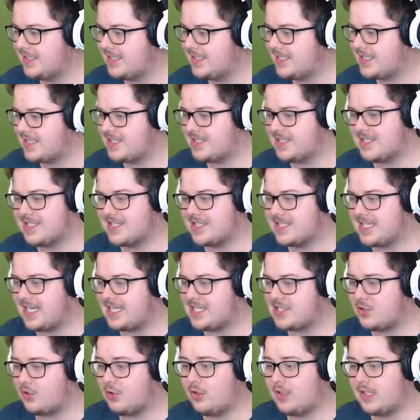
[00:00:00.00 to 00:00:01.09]
Because that's
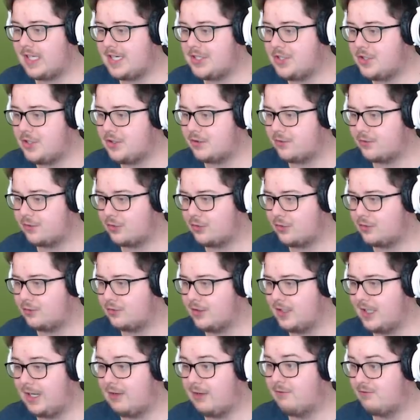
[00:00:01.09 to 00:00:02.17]
all I knew for
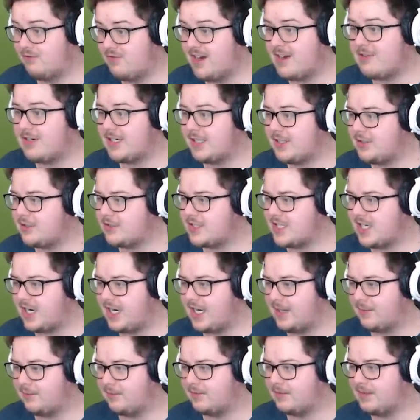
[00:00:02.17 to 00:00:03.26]
a very long
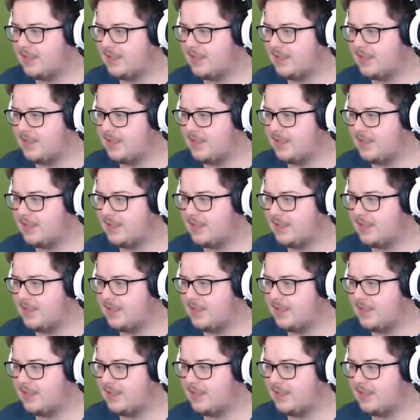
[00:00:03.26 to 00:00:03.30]
time.